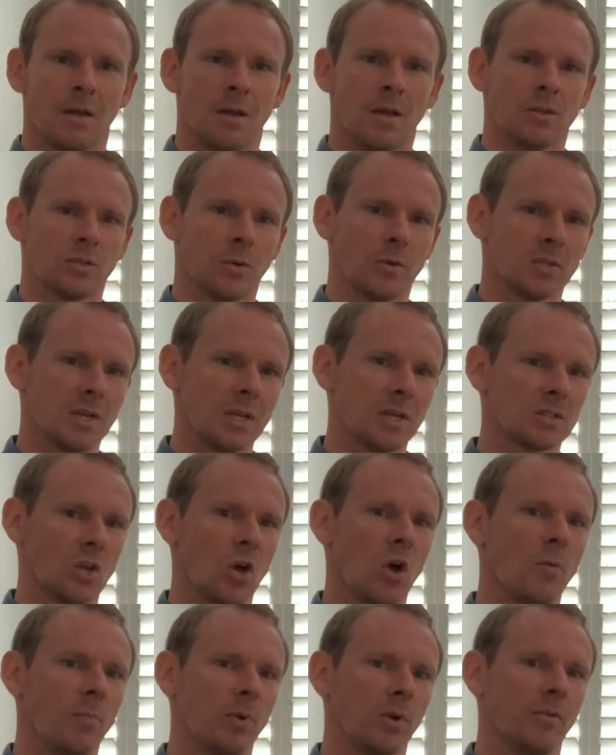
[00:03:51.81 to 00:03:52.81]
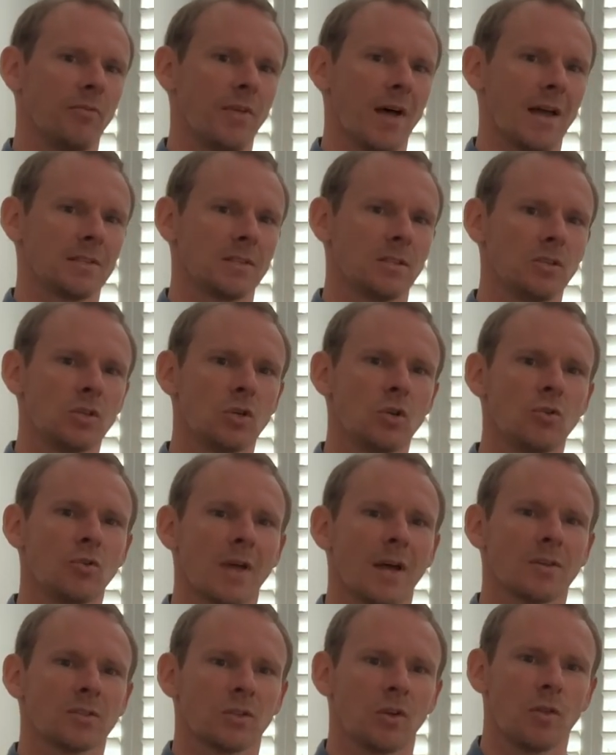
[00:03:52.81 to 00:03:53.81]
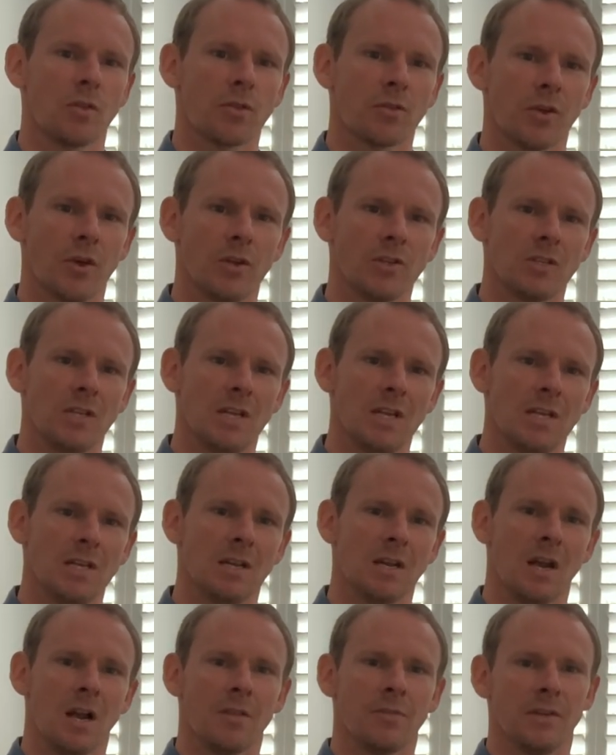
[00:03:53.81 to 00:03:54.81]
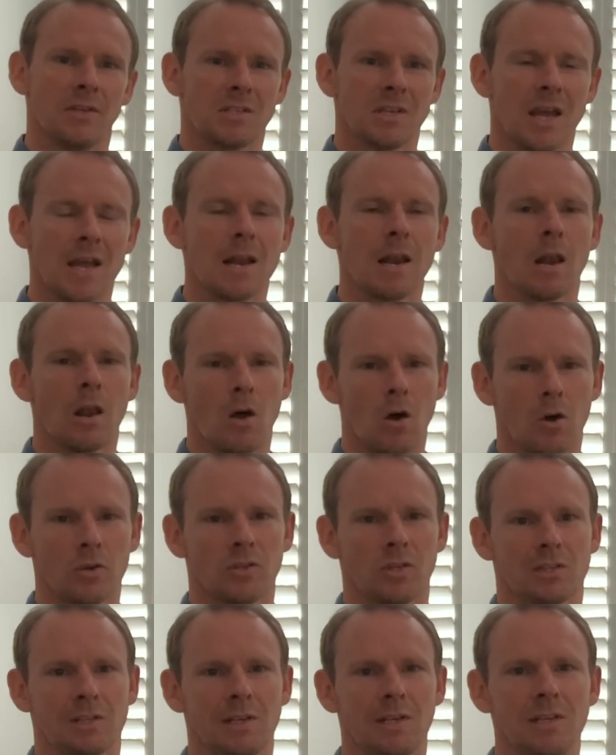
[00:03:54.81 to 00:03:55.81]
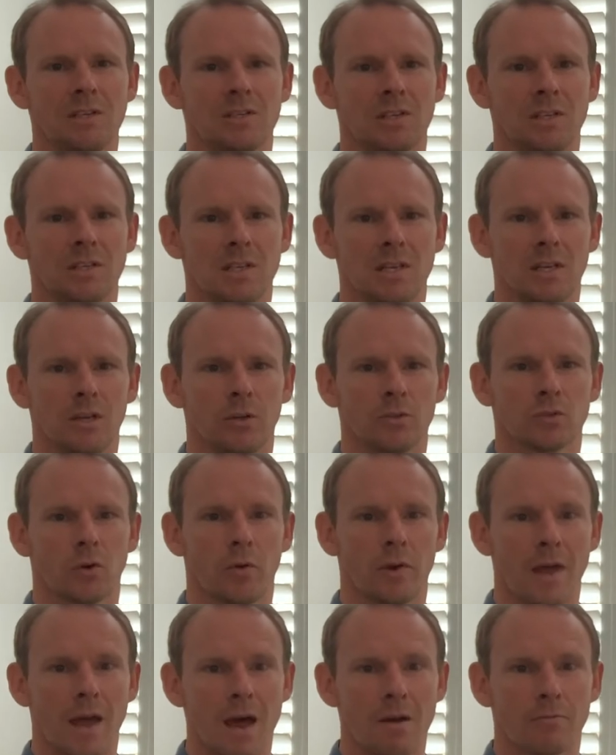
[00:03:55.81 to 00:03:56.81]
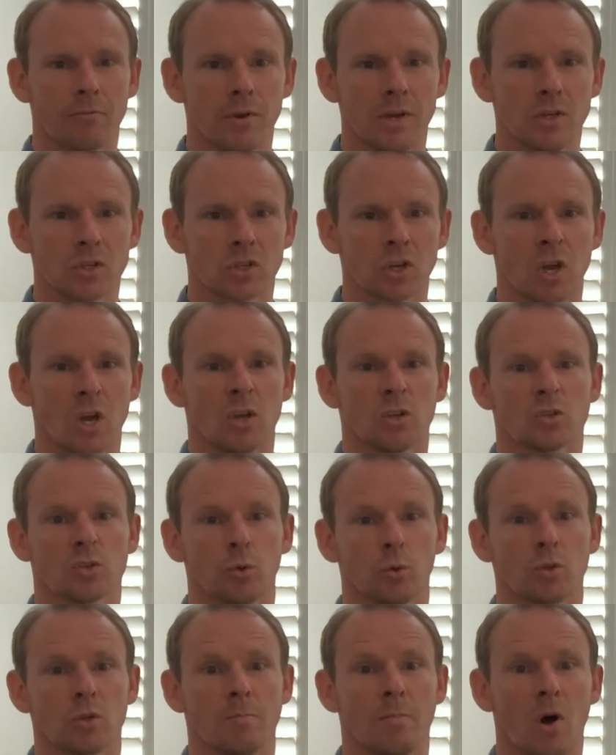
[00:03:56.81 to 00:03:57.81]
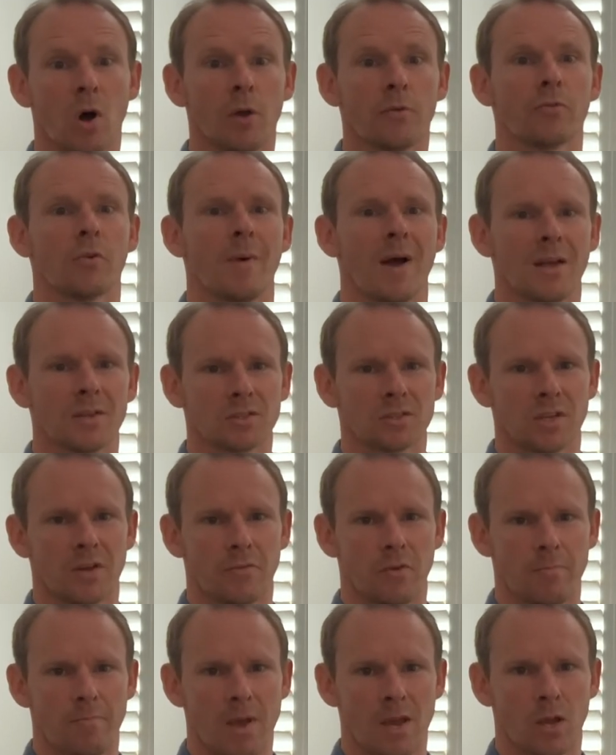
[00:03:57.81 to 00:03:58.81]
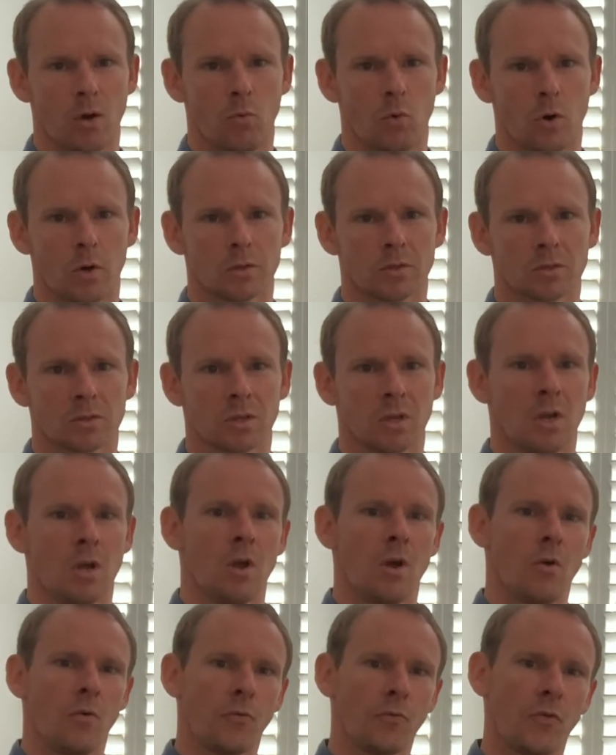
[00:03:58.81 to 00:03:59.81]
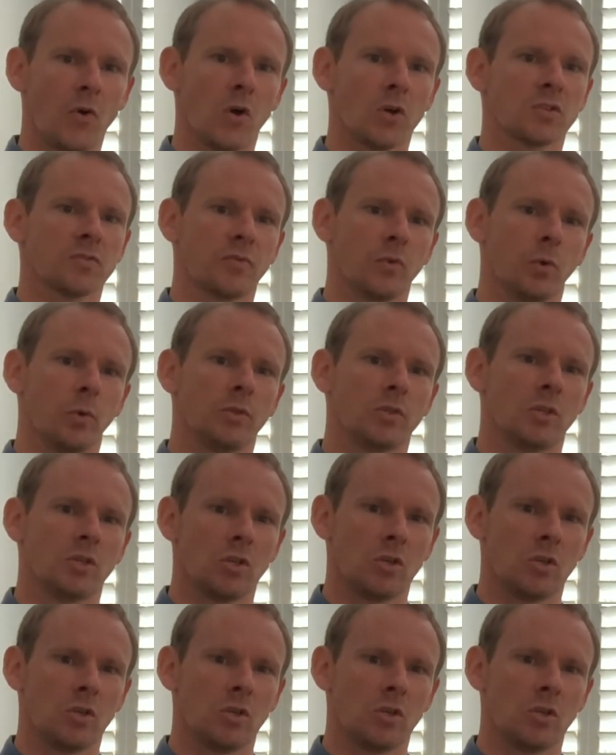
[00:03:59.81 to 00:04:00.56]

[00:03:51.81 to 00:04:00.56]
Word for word: So as an example of that, in 2013, the 10 largest leasing deals on average saw demand for about 7 megawatts. Fast forward to